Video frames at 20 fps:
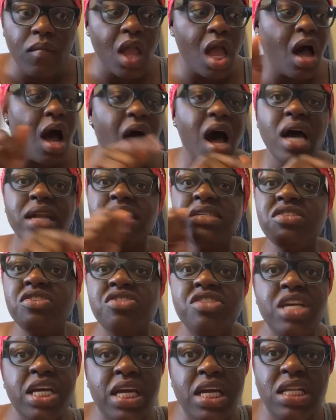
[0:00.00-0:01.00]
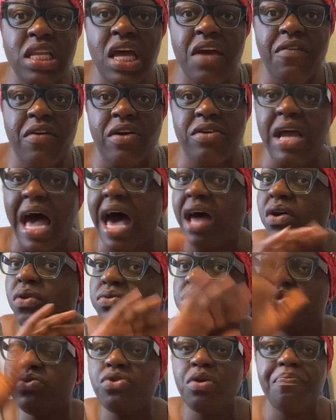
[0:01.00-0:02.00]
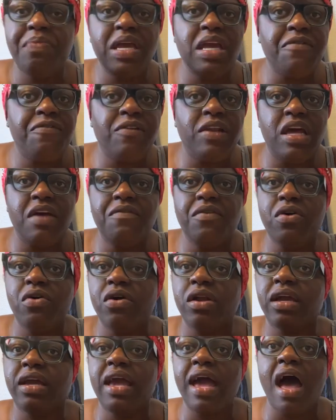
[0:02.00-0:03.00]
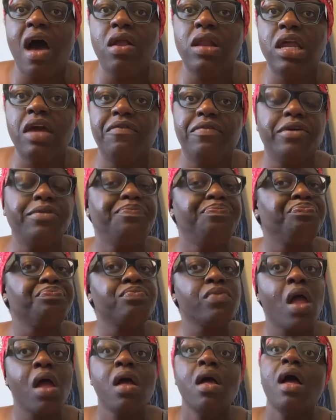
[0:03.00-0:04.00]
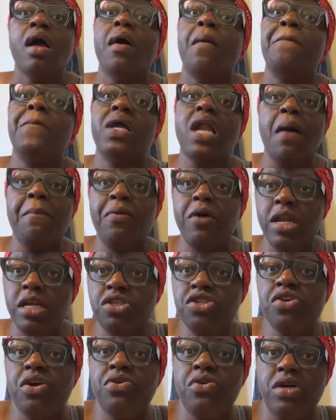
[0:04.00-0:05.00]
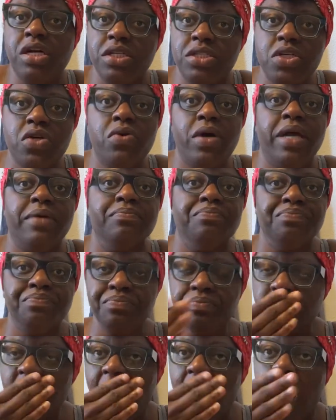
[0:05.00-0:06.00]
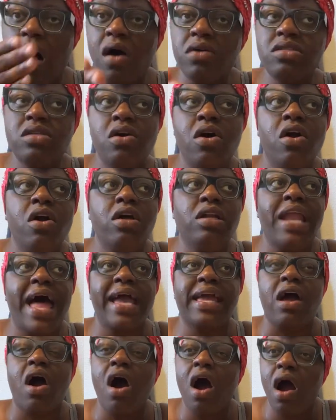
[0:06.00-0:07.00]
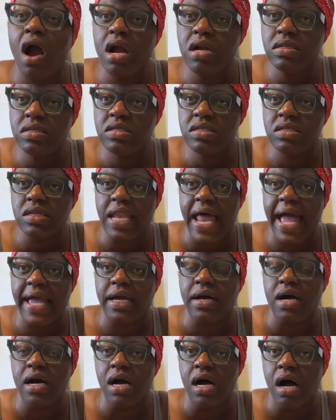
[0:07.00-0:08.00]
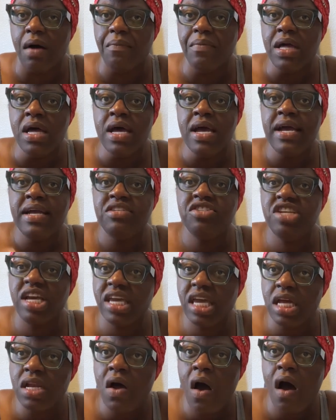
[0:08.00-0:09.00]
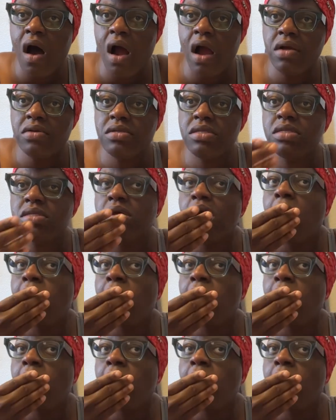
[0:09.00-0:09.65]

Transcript: uh, uh this is chicken liver. I don't do the beef liver or the cow liver, but I'm pretty sure you could do it. I also heard like hearts, like um chicken hearts,